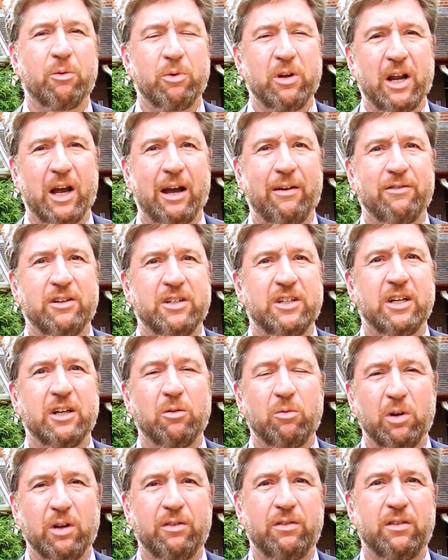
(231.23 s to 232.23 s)
that we're now having to
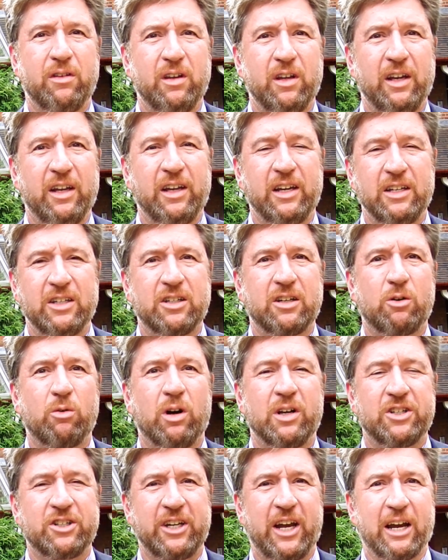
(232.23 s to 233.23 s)
deal with, it is
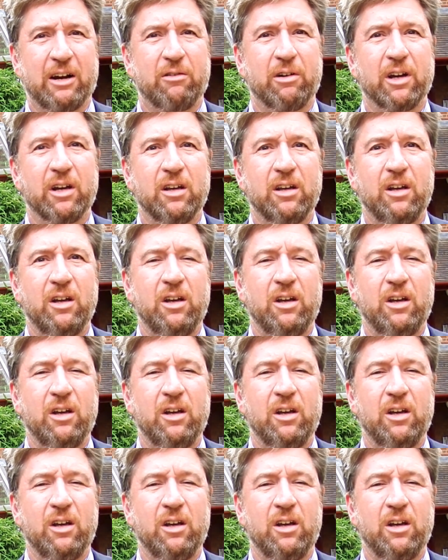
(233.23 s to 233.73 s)
quite staggering.